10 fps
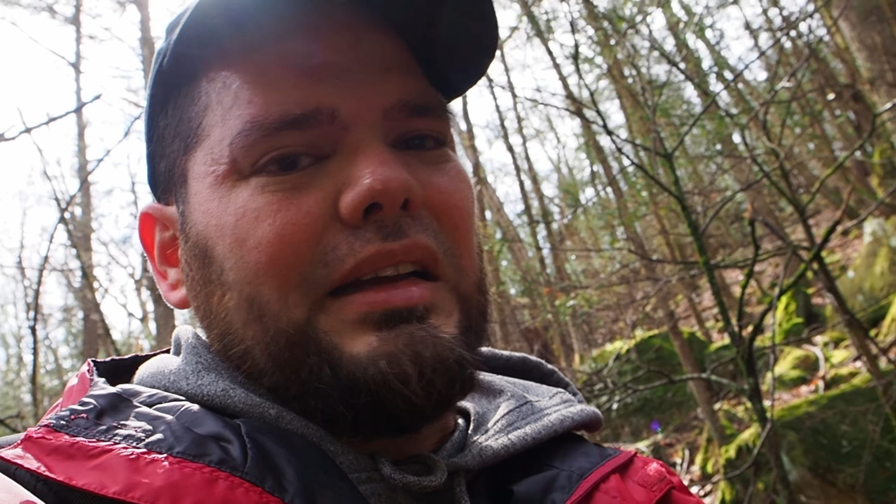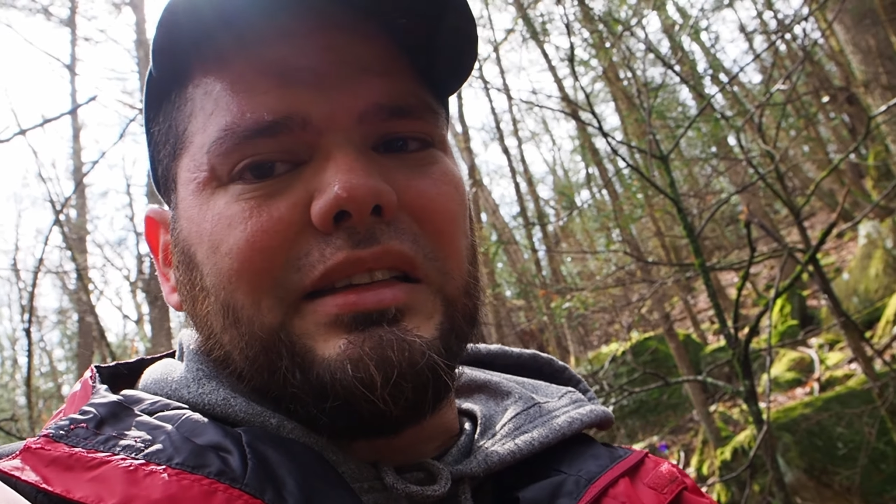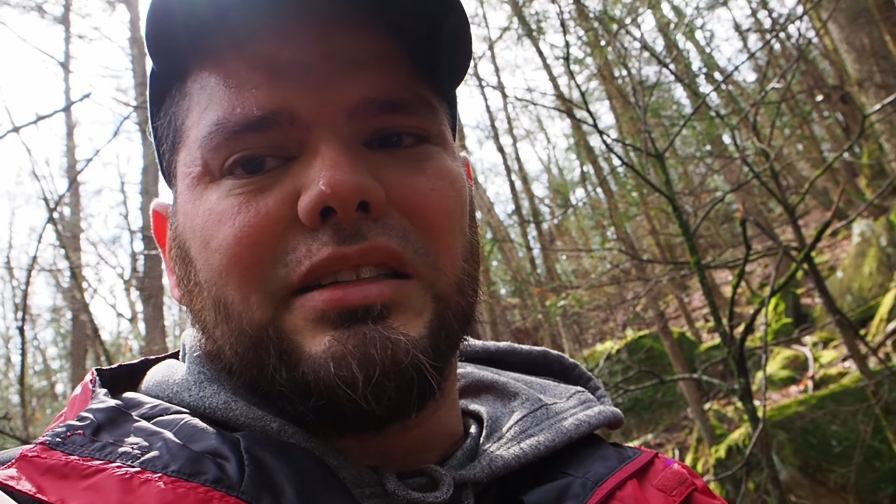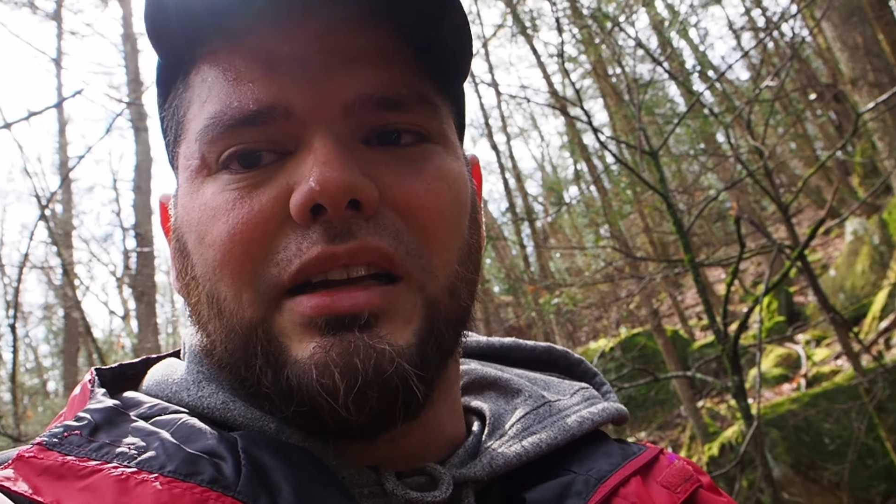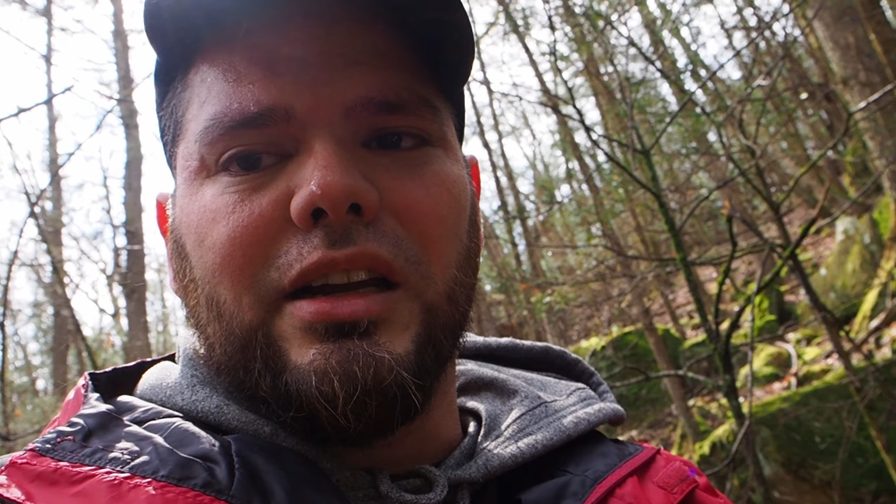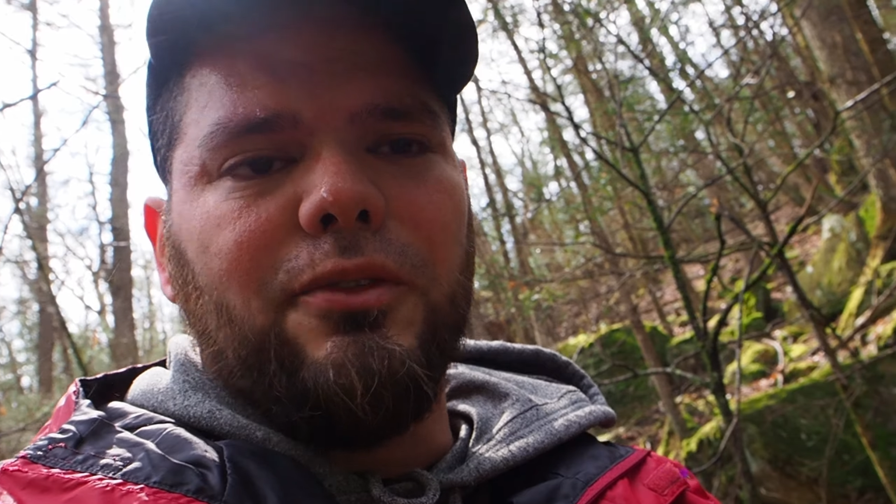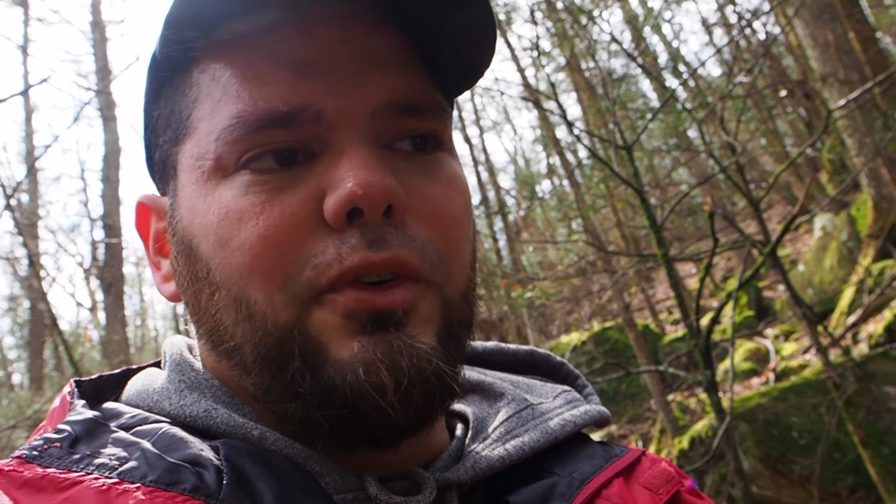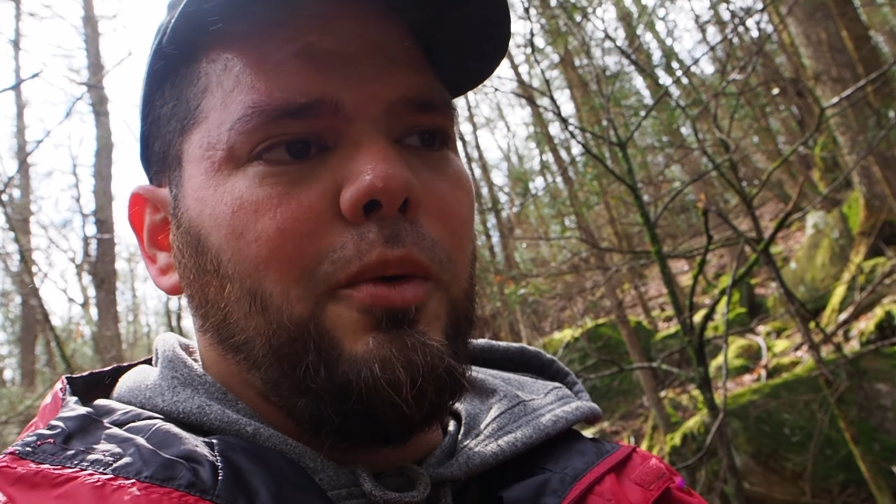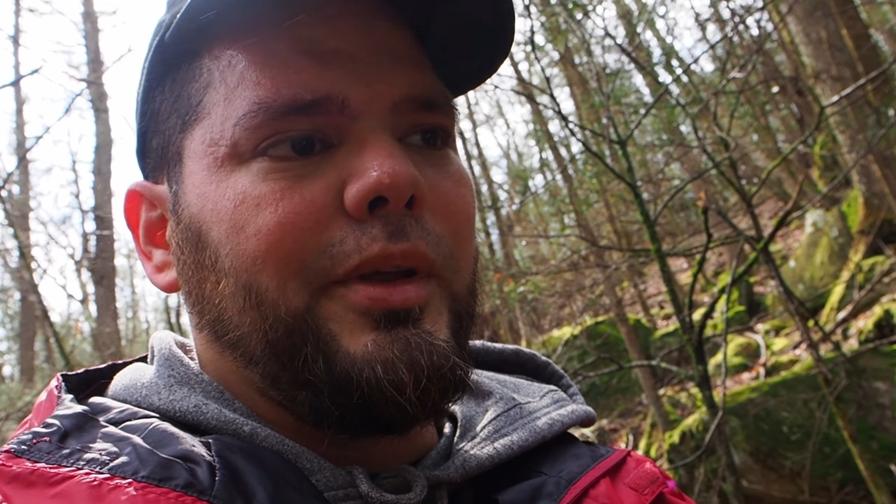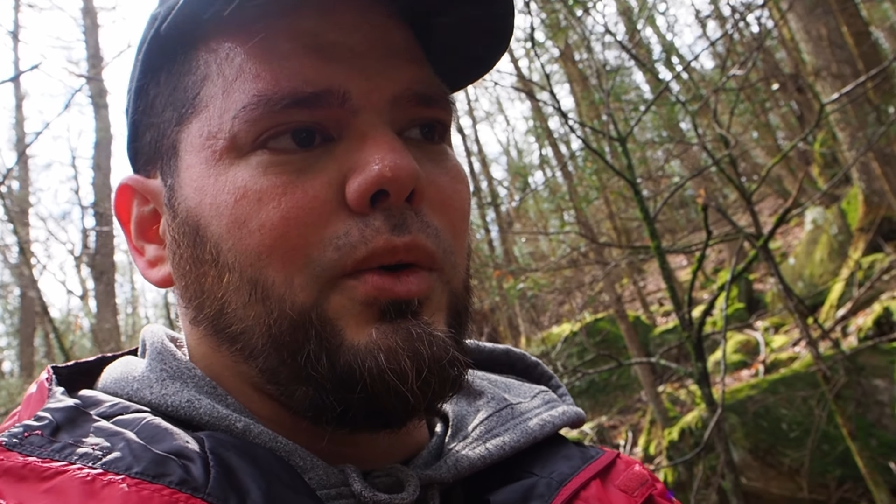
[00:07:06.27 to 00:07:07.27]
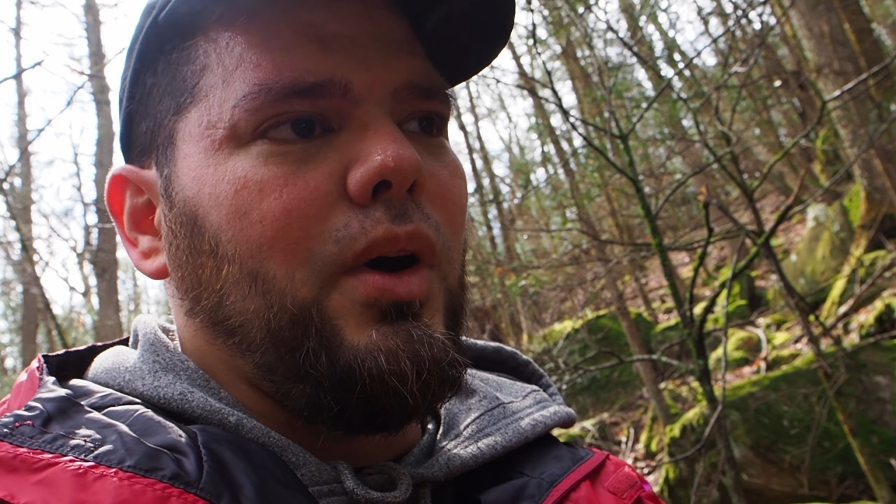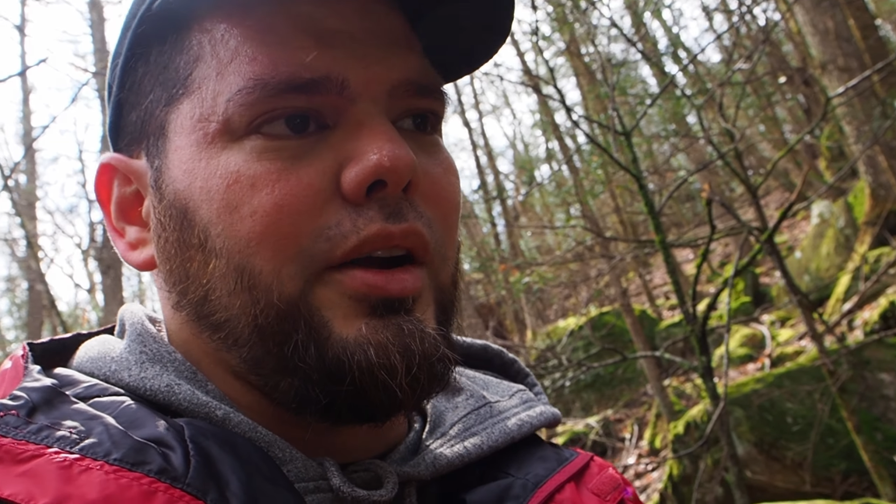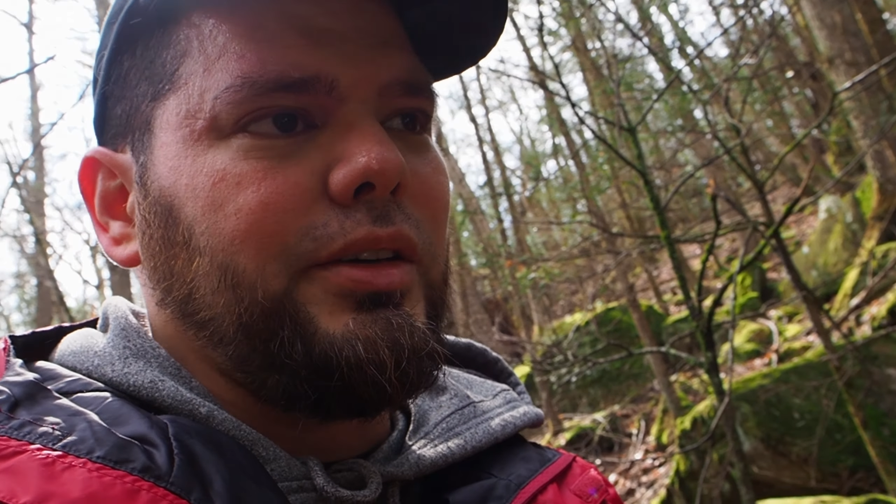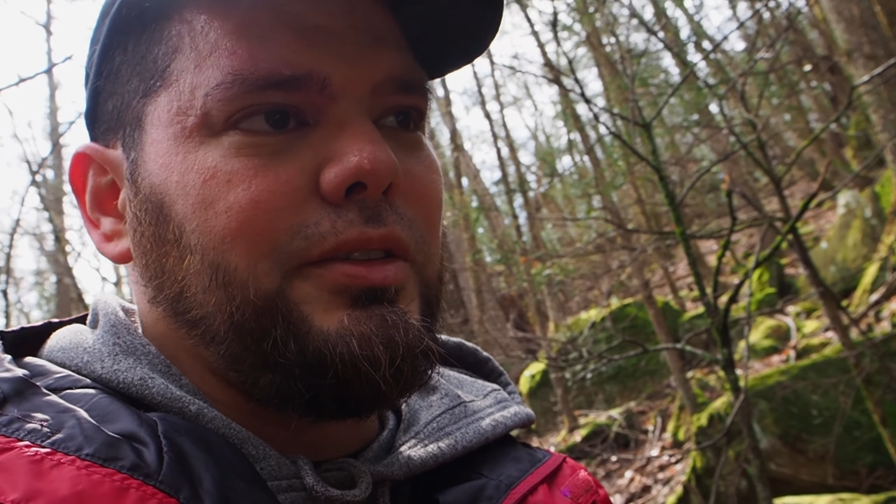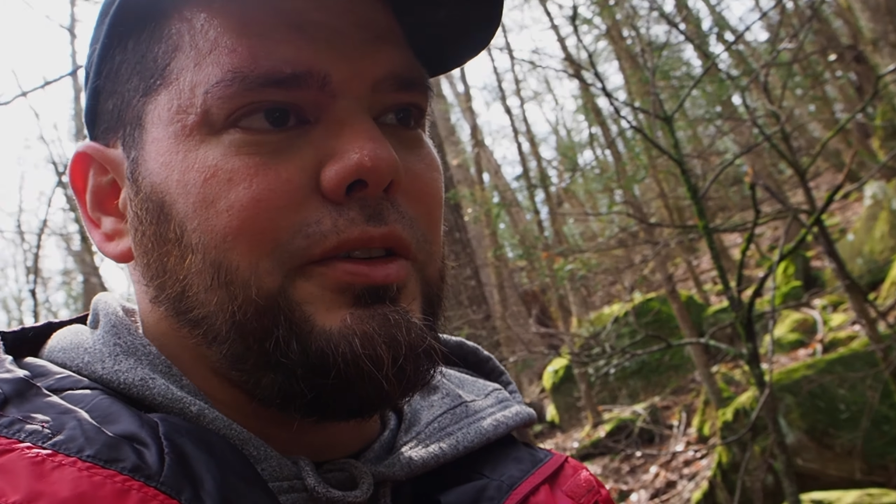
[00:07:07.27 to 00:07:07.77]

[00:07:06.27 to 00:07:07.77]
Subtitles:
there's a lot of foam in the water